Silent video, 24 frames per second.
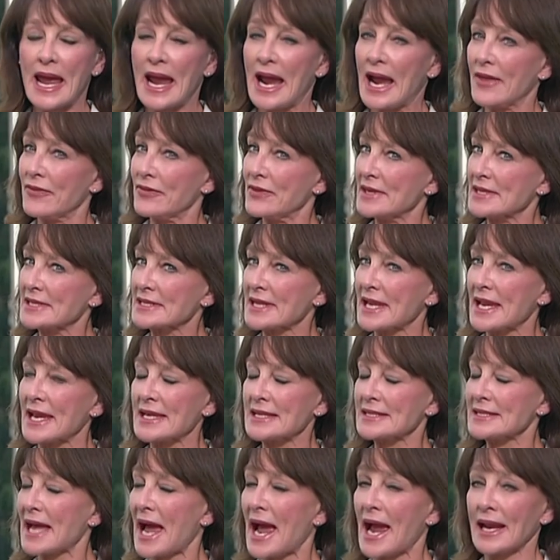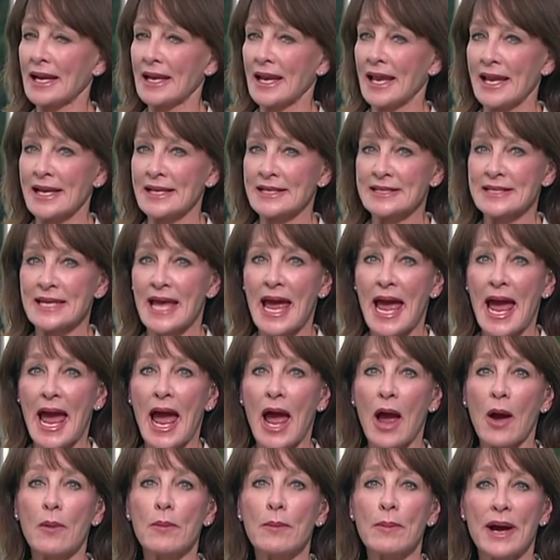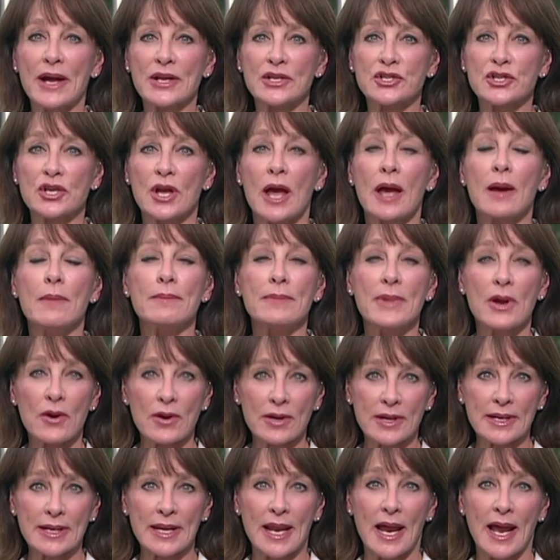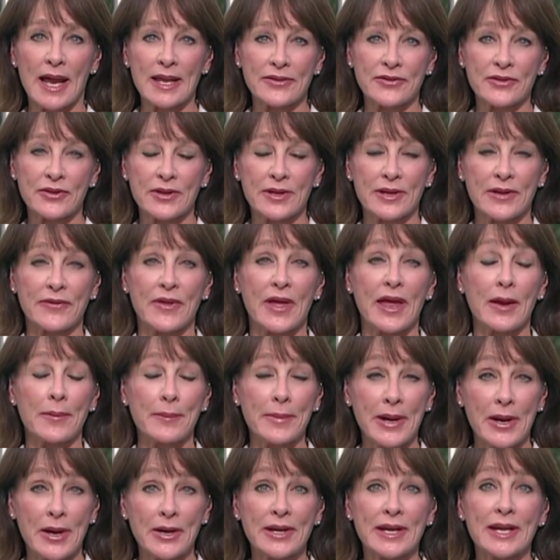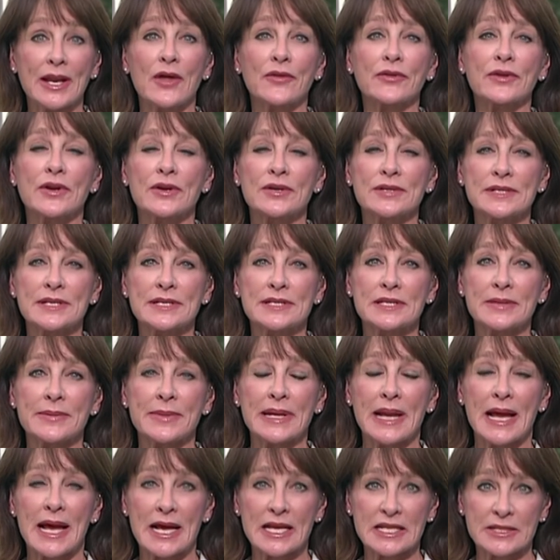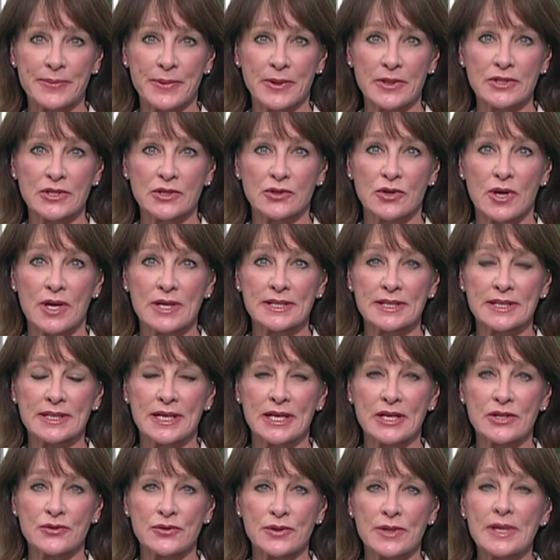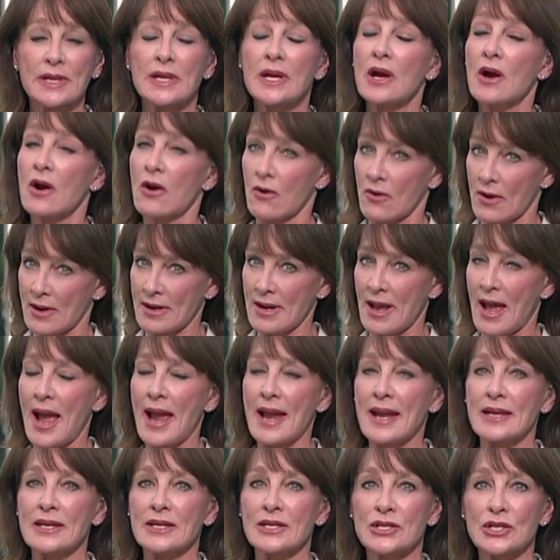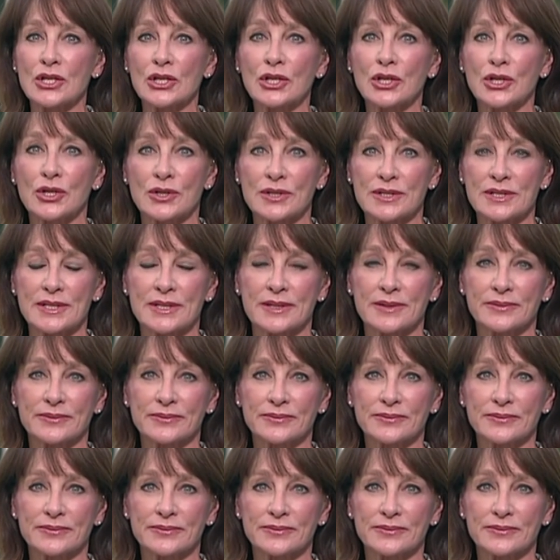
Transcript: And this case highlights how much American health, the American healthcare system and hospitals across the country are on heightened alert.